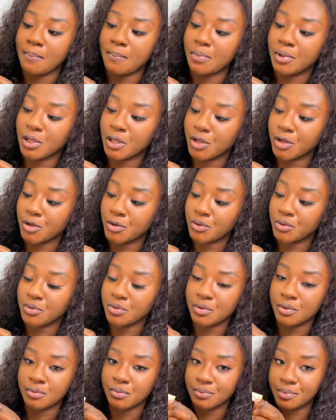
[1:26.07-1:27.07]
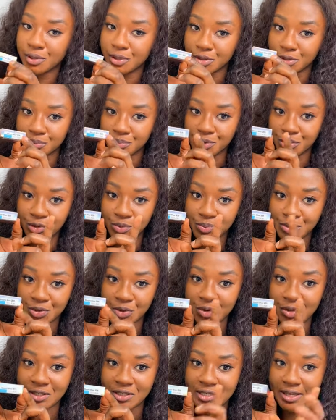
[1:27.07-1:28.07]
blue, blue bloom.
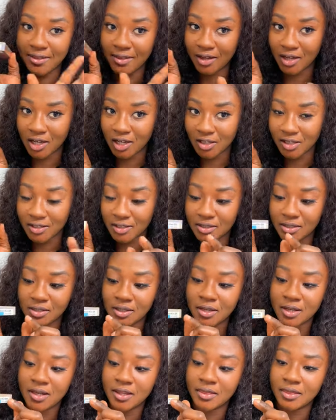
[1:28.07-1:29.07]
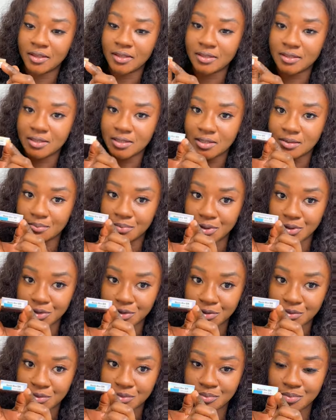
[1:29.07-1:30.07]
So these are the colors. This is
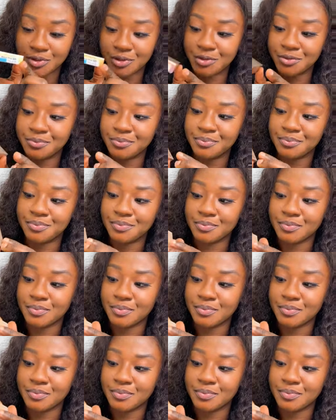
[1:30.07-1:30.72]
blue bloom.